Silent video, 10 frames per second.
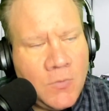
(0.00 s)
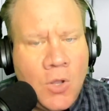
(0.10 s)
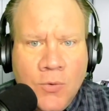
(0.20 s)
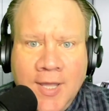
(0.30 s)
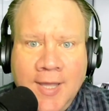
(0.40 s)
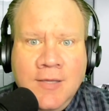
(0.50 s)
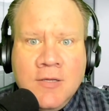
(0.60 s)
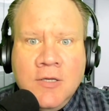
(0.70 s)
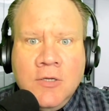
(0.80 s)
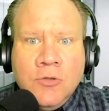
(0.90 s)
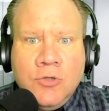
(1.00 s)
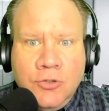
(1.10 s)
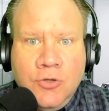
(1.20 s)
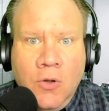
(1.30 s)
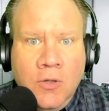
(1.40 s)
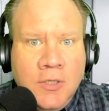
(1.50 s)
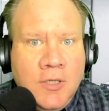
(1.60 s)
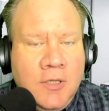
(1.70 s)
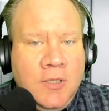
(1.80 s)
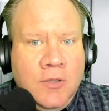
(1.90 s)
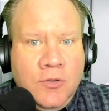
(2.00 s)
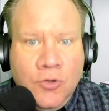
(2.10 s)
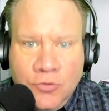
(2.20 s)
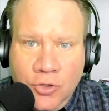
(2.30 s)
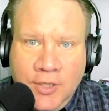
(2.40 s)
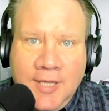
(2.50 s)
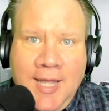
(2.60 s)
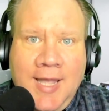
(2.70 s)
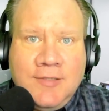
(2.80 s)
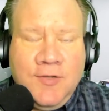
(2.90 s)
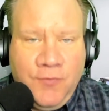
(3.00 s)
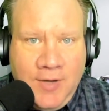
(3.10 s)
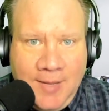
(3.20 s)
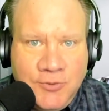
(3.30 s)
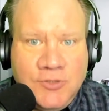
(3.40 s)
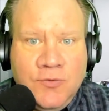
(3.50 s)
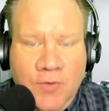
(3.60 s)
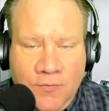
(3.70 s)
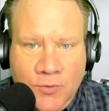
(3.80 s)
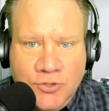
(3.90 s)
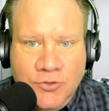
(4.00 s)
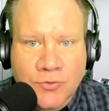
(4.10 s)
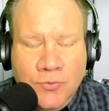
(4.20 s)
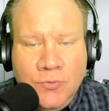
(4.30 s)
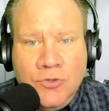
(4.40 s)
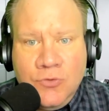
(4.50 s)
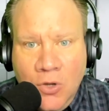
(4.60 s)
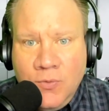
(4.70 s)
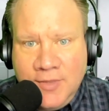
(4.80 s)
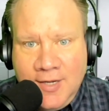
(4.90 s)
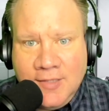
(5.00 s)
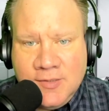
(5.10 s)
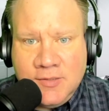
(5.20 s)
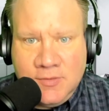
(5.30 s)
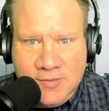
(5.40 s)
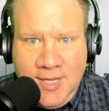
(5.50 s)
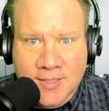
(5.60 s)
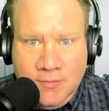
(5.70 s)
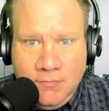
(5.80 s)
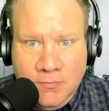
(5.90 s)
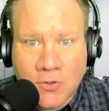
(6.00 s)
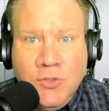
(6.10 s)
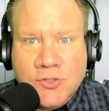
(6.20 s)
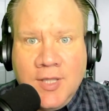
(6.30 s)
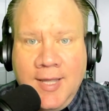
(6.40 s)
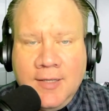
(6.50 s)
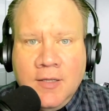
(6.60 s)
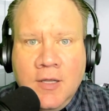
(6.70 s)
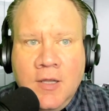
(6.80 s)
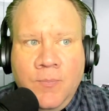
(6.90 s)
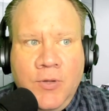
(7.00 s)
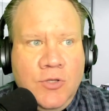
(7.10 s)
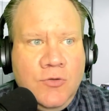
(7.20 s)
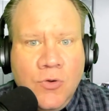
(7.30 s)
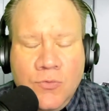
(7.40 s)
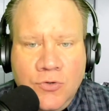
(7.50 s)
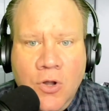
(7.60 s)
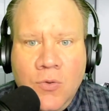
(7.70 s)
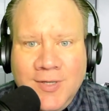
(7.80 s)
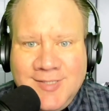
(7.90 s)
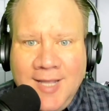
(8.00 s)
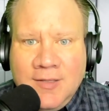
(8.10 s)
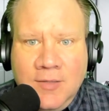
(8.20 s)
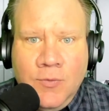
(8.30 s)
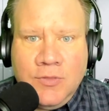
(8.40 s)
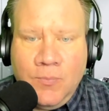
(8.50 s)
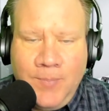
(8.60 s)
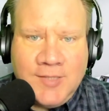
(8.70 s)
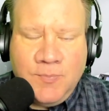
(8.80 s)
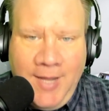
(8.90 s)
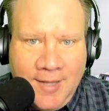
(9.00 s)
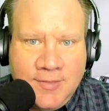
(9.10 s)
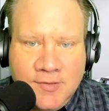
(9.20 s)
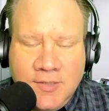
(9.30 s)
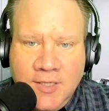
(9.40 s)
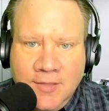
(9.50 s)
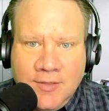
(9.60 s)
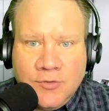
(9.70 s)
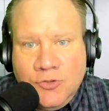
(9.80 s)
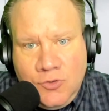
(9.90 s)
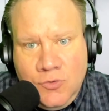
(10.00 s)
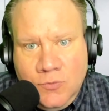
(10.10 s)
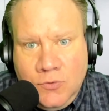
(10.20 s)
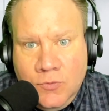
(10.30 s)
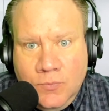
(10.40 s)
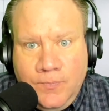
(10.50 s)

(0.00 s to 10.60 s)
Okay, good goal. You're looking at different options of what to do. You know what that end state looks like, but you don't know exactly what the best path is to get there. So you